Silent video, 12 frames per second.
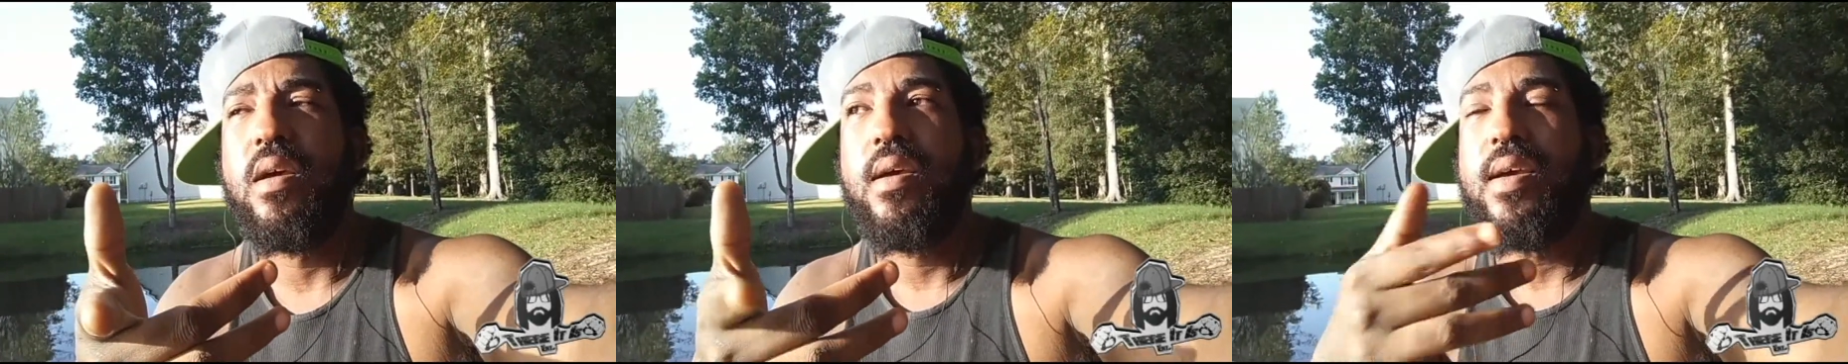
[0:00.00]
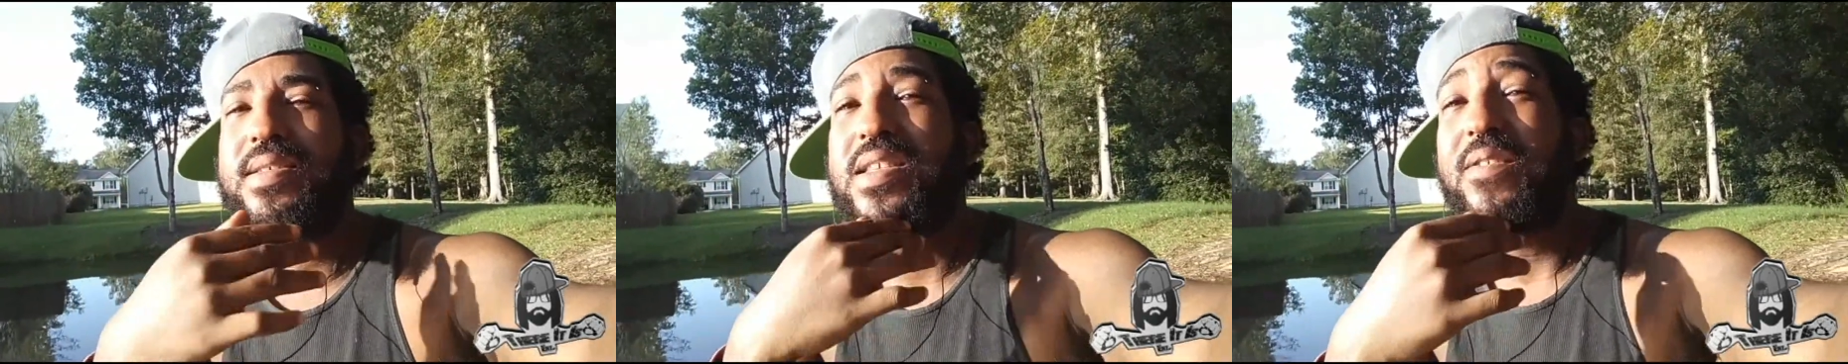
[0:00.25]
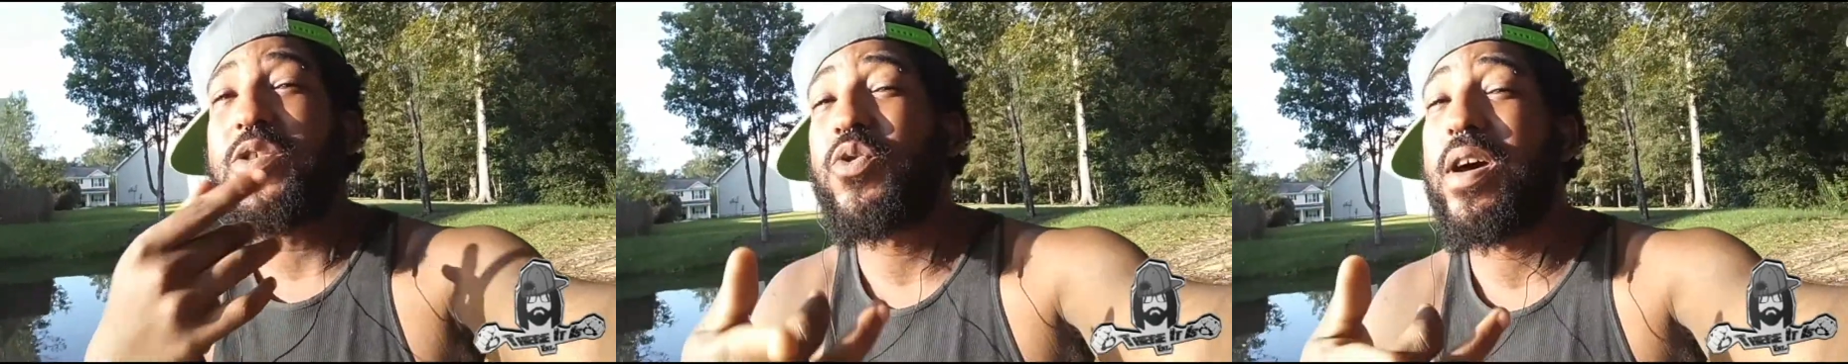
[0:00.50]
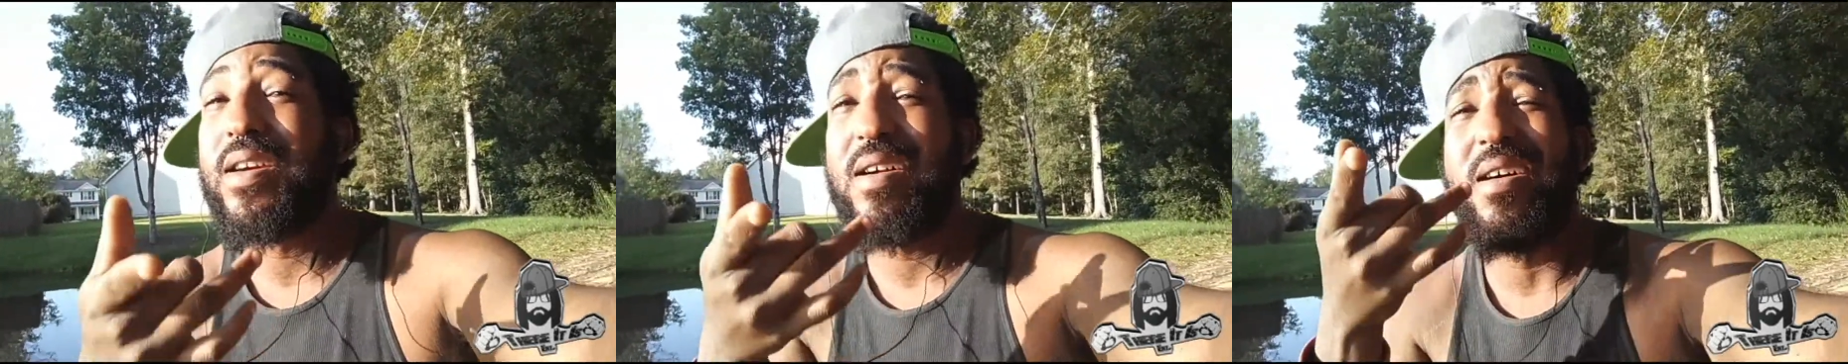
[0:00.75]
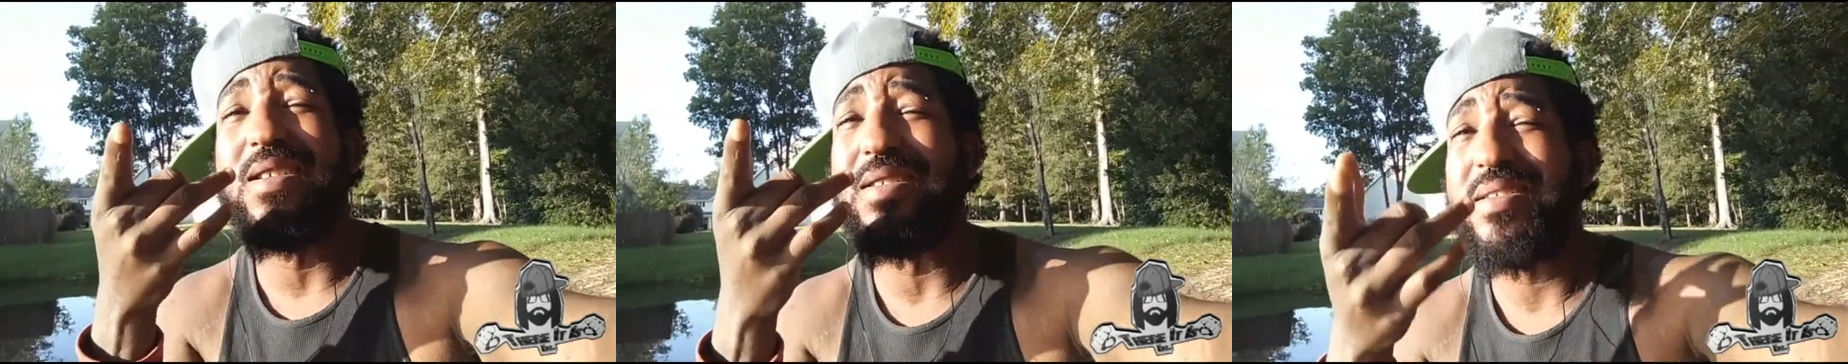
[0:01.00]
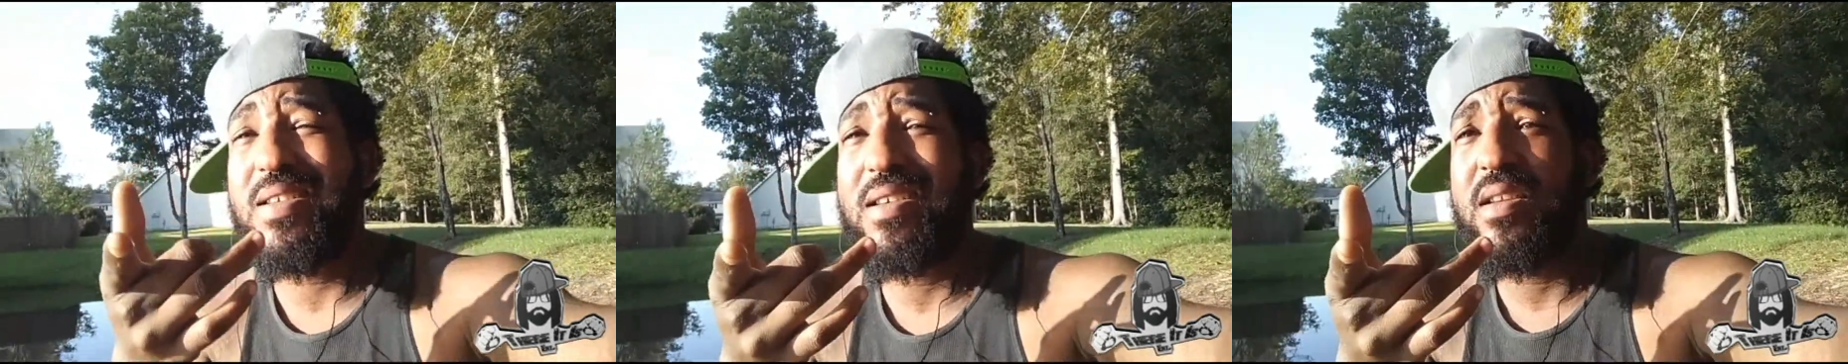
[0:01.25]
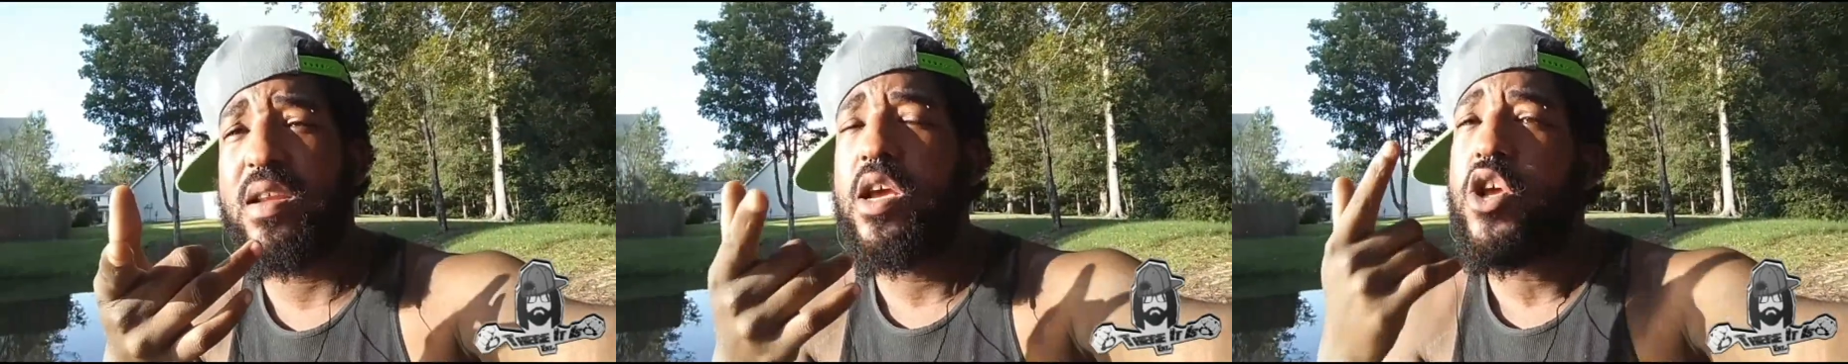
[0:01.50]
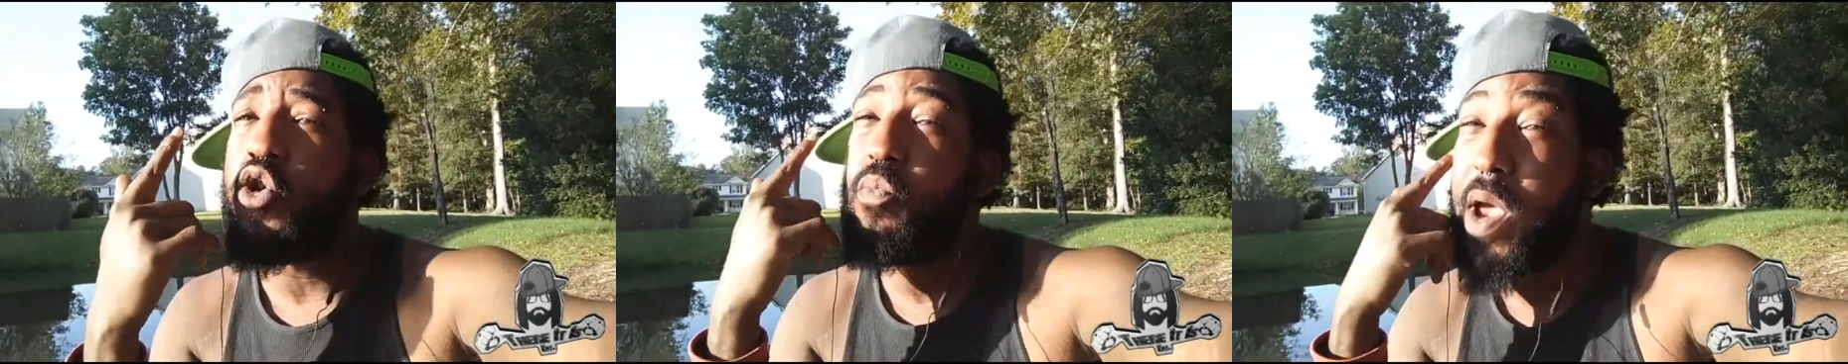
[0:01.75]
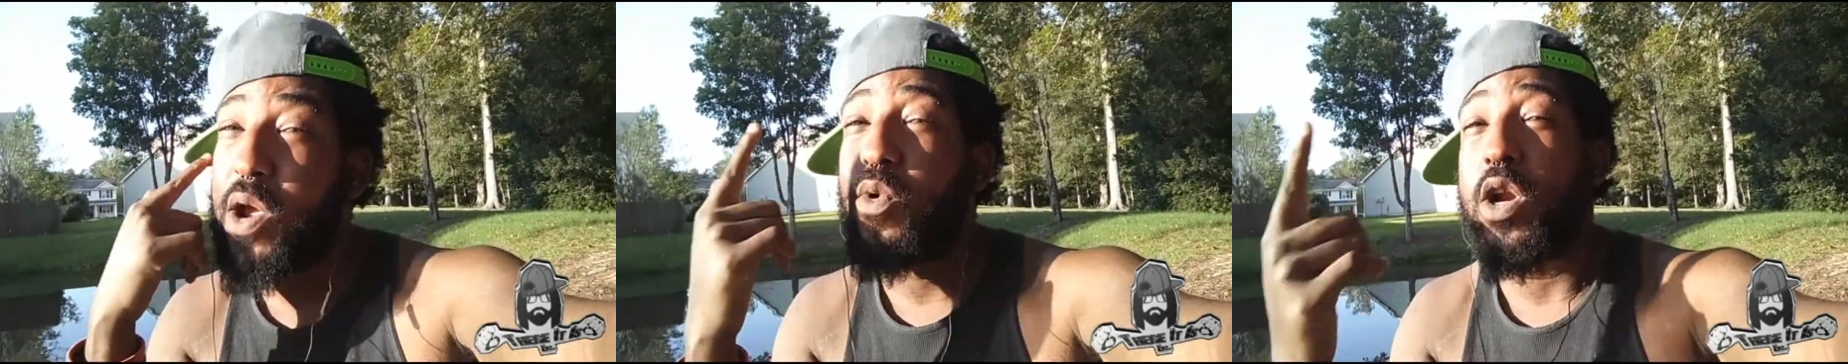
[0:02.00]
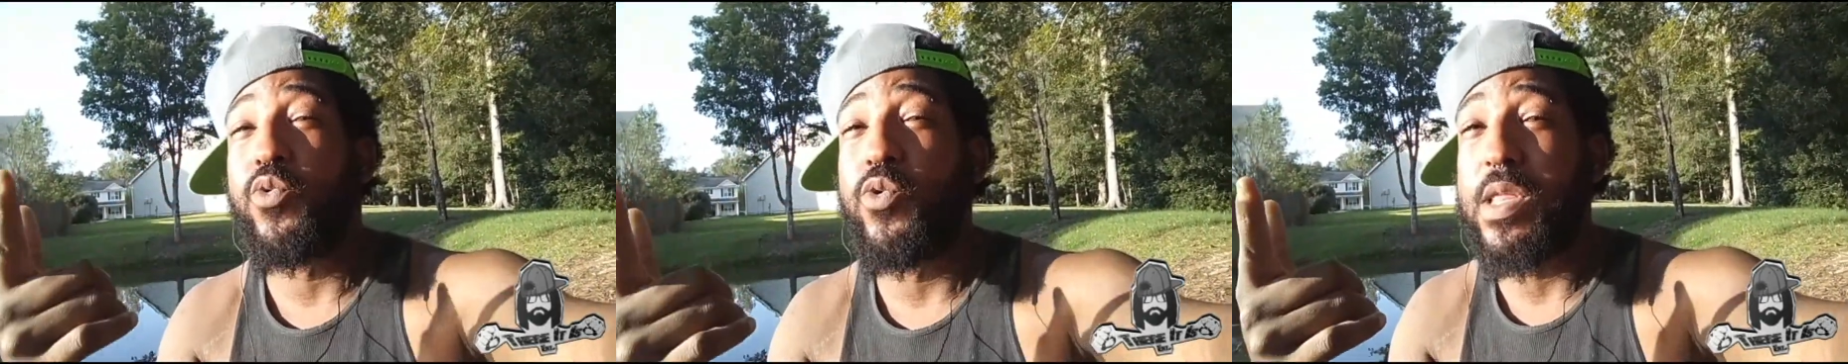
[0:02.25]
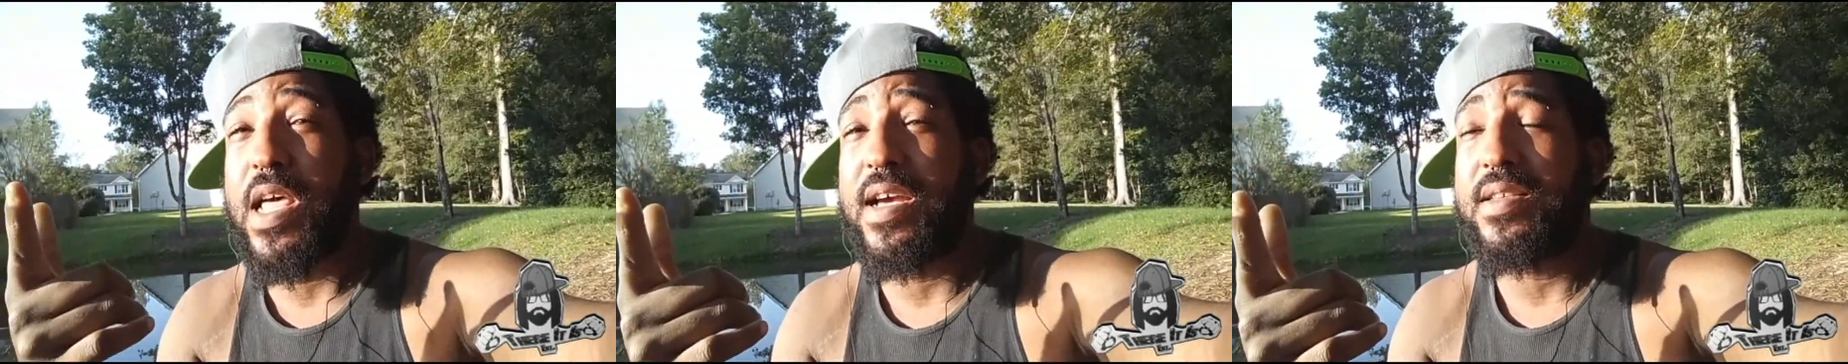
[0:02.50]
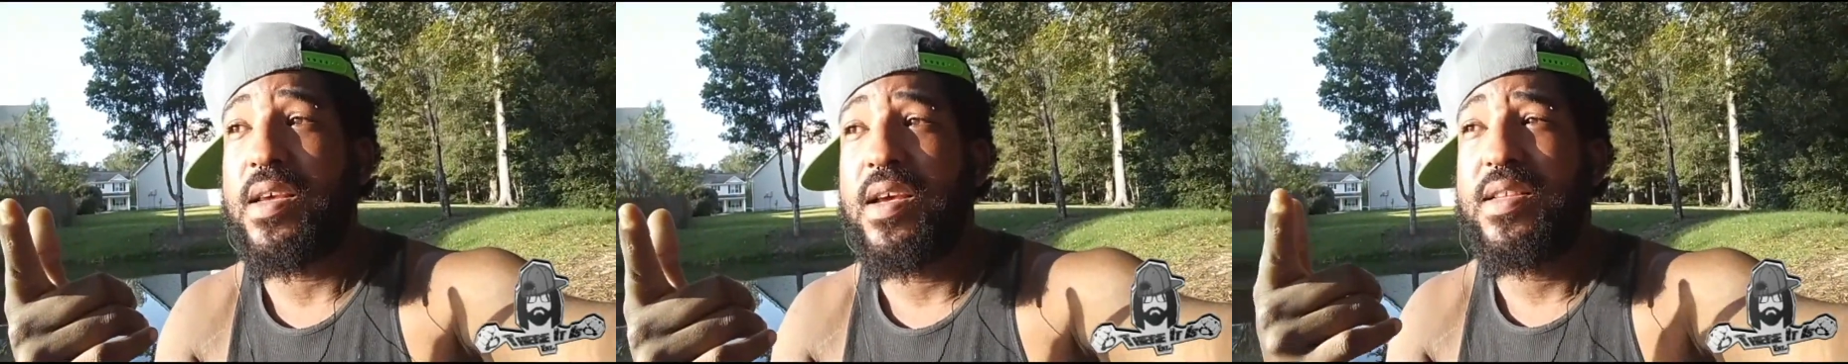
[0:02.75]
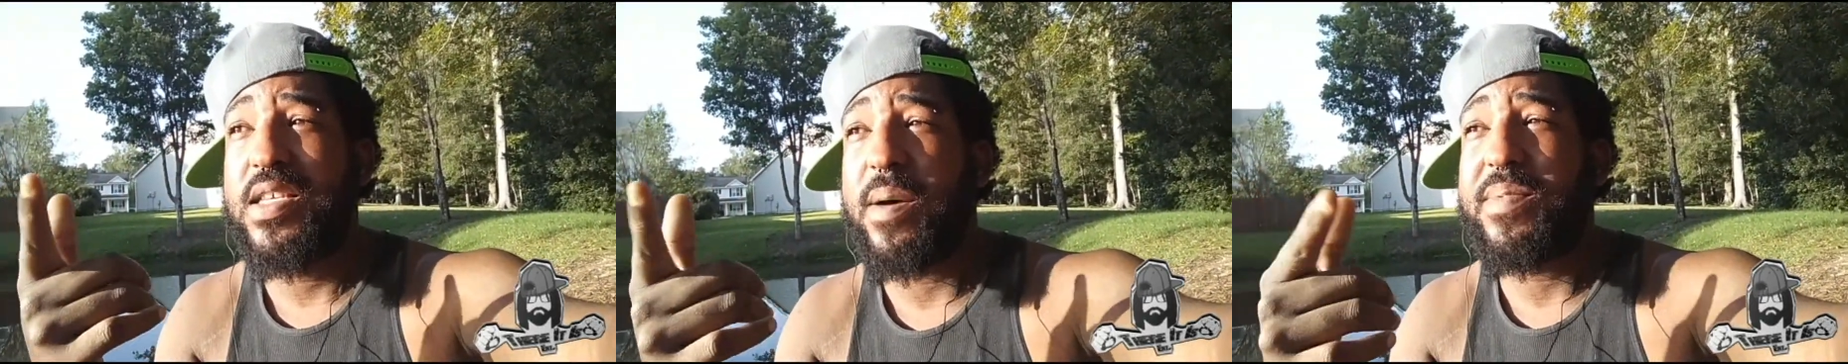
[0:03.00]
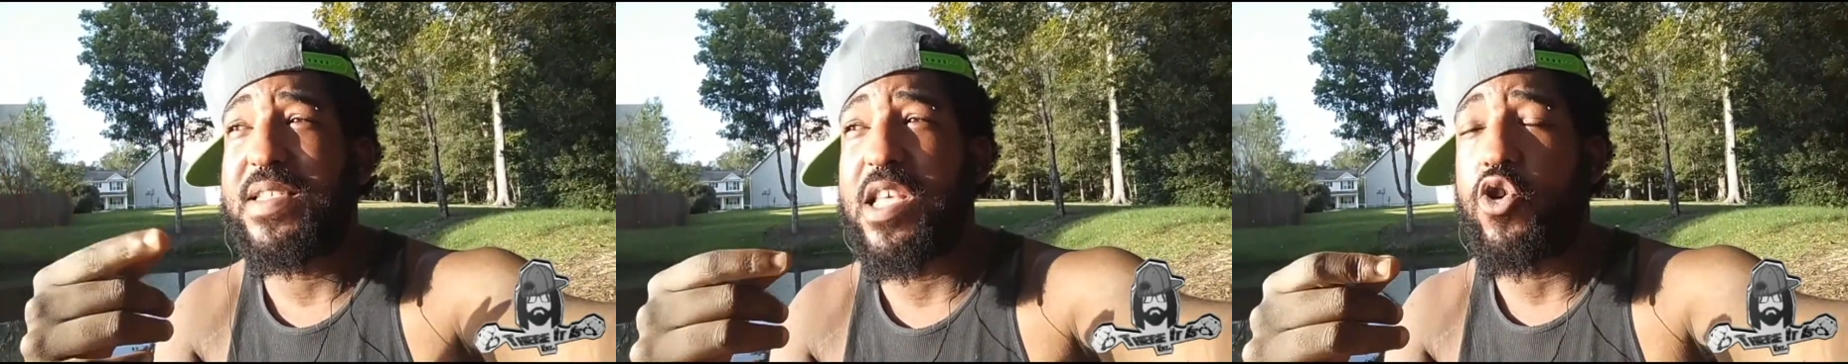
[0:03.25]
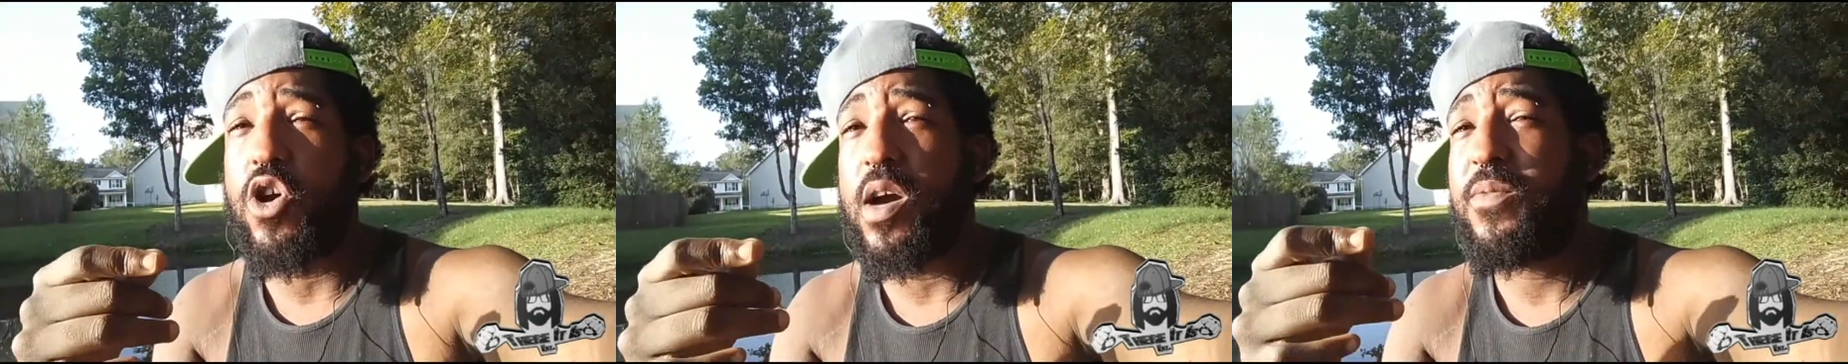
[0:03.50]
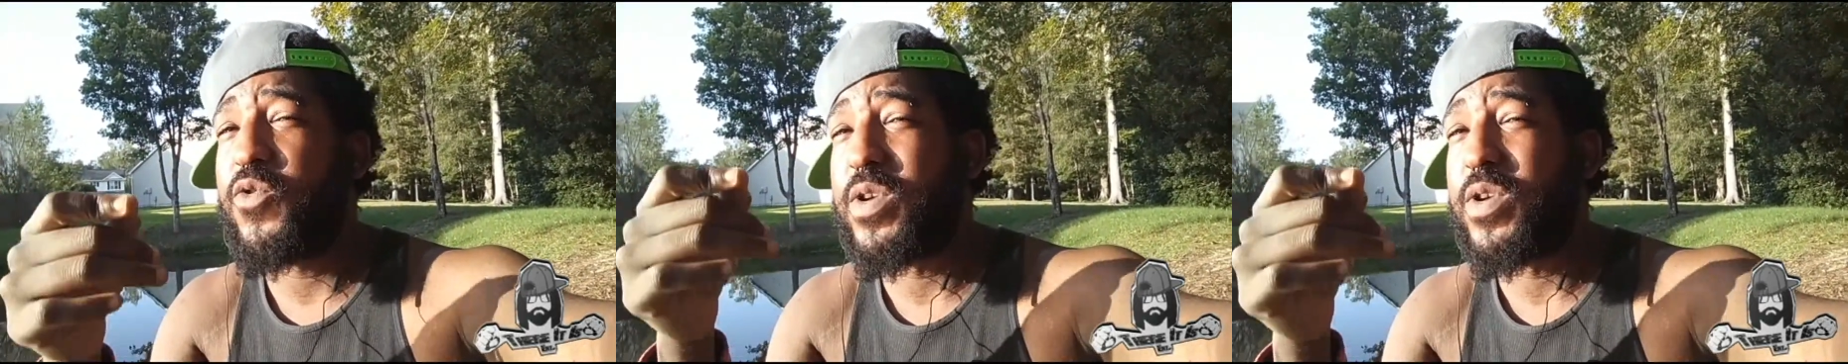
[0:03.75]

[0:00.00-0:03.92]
Instead of trying to condescend, you may want to realize topics that are up for